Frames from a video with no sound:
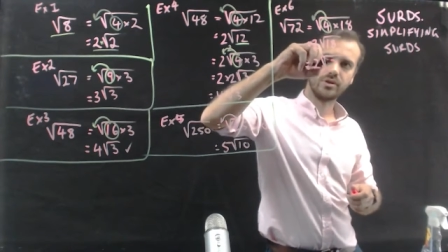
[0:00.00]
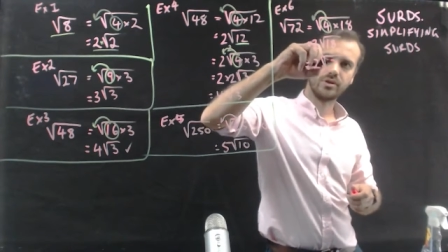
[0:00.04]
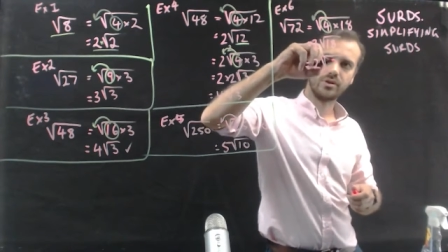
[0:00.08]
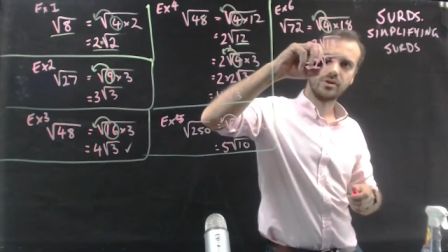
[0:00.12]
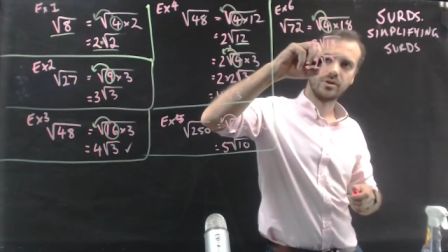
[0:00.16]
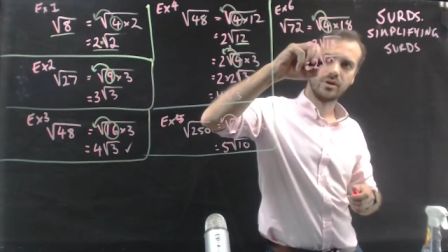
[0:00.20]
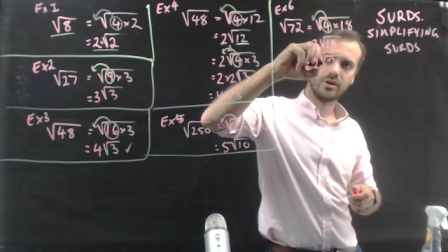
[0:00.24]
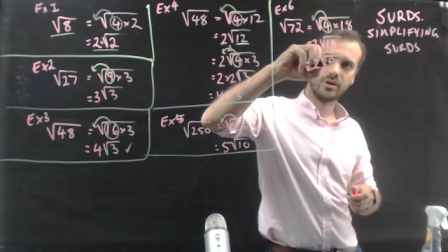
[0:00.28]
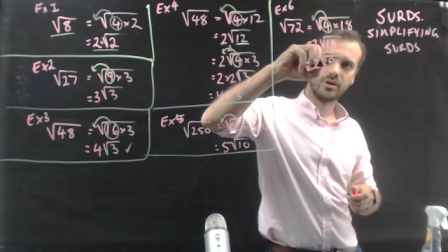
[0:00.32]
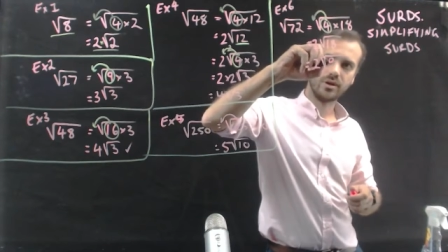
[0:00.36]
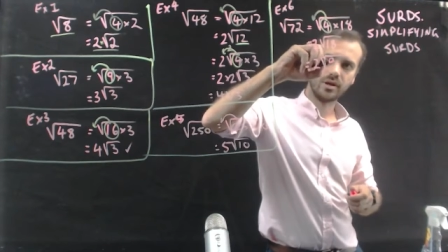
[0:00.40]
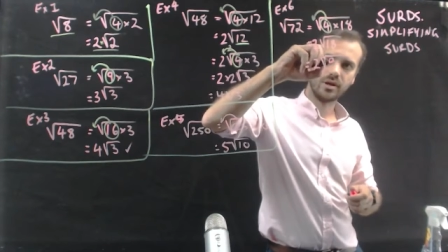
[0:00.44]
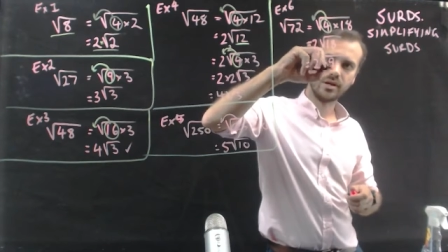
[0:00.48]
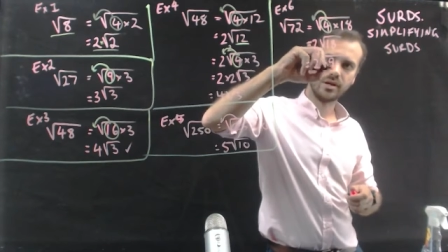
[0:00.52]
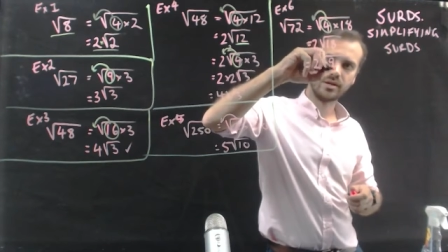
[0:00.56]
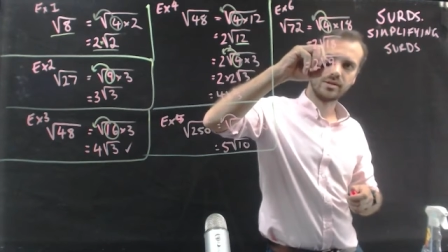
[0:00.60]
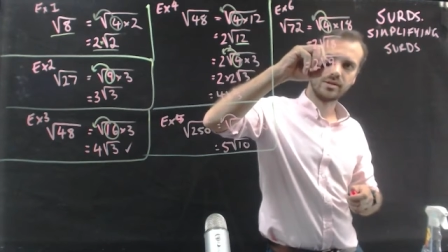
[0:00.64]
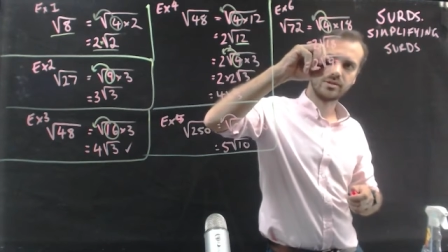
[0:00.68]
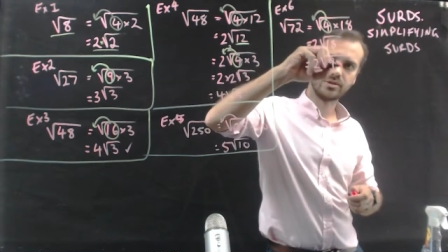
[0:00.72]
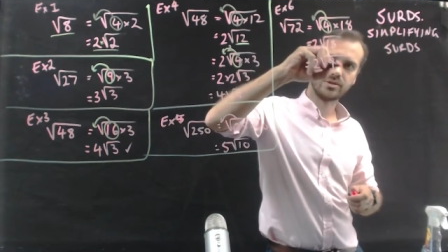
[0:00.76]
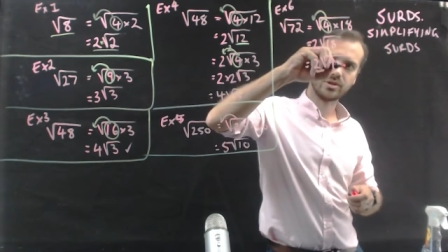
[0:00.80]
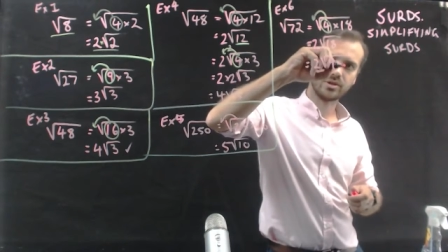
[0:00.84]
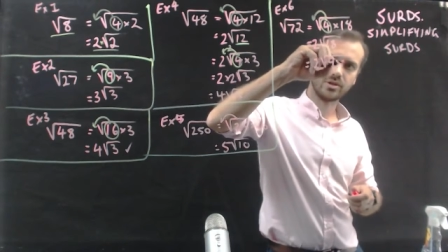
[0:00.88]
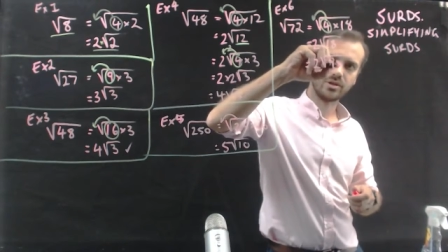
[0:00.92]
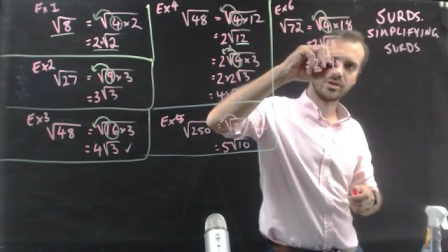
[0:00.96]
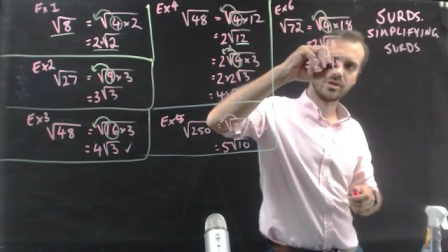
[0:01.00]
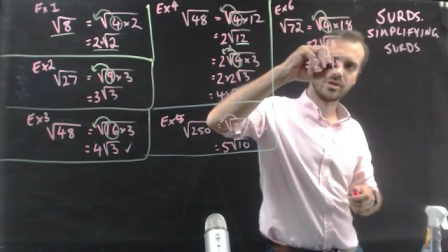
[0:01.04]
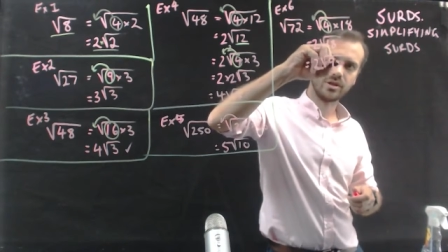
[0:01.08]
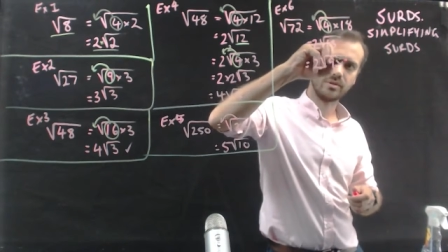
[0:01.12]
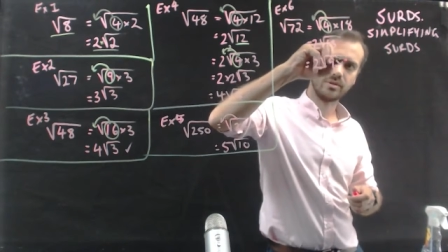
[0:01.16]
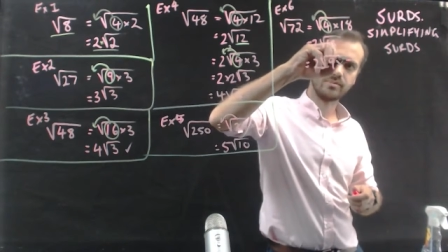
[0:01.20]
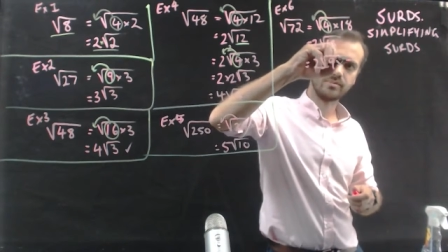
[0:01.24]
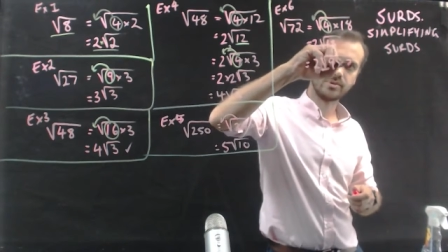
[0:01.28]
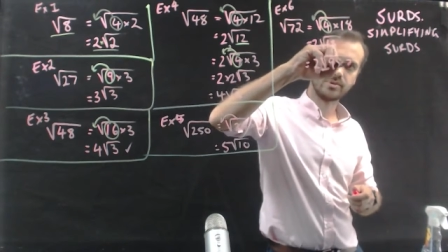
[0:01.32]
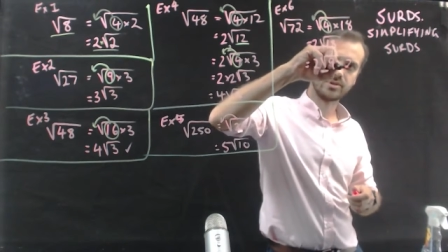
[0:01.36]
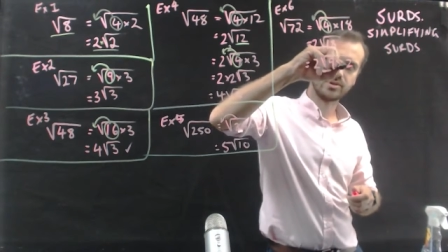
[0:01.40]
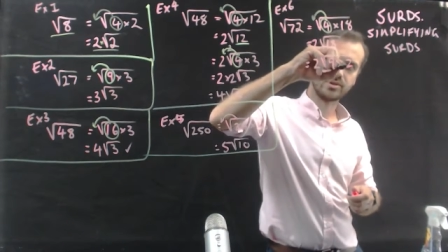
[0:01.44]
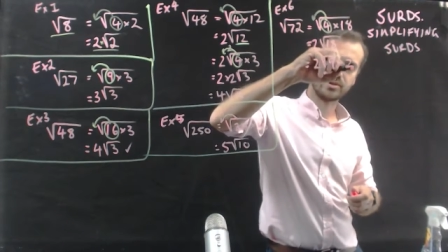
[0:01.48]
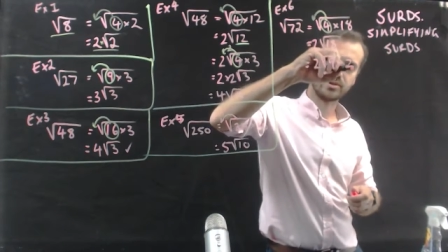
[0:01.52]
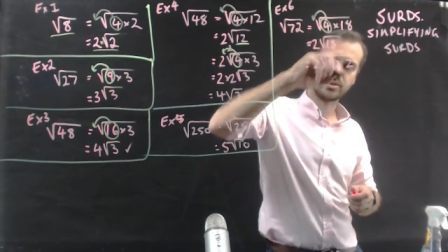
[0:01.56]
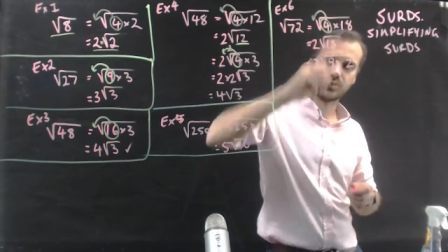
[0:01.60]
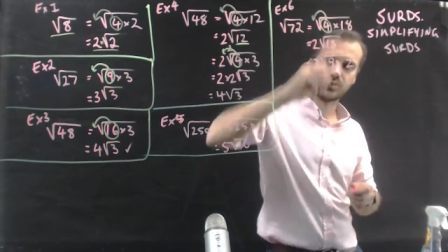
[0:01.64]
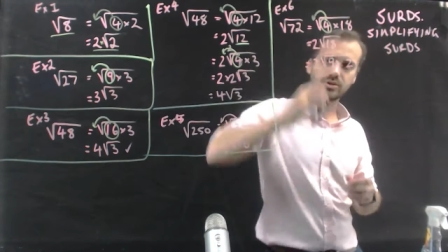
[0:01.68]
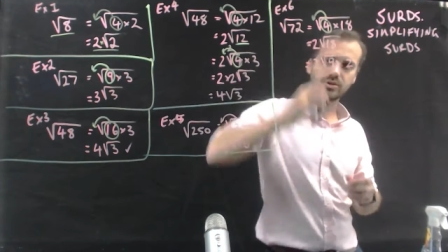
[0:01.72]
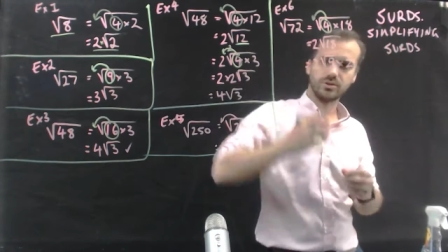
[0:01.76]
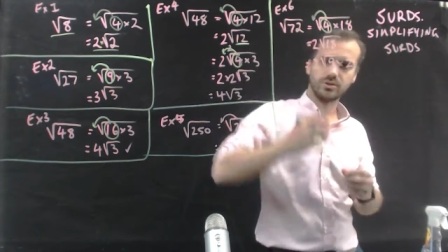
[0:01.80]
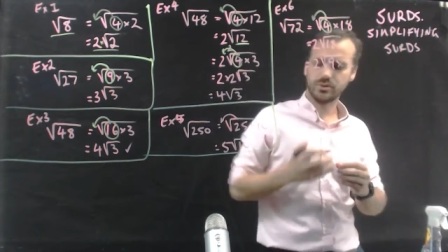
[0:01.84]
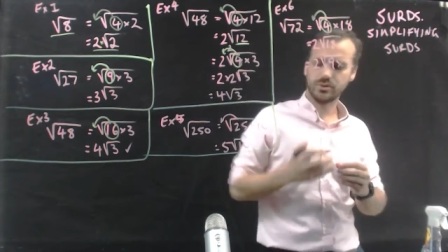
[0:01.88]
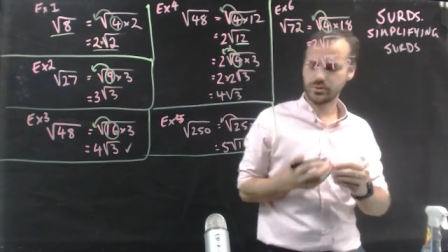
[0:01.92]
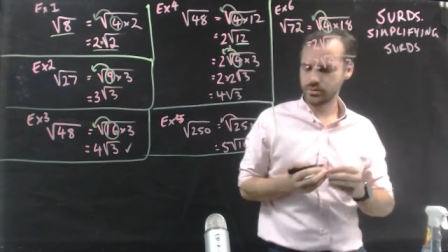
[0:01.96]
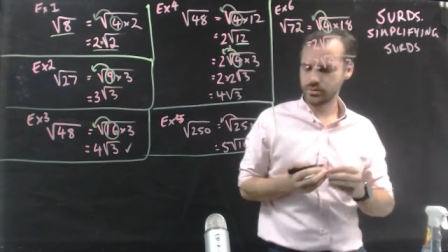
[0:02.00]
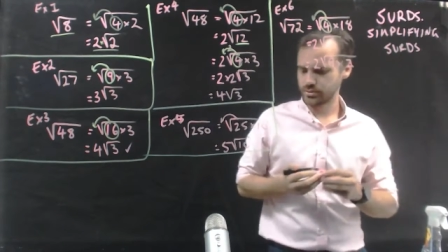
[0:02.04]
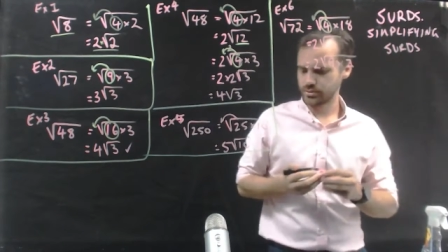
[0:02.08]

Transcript: 9 times 2.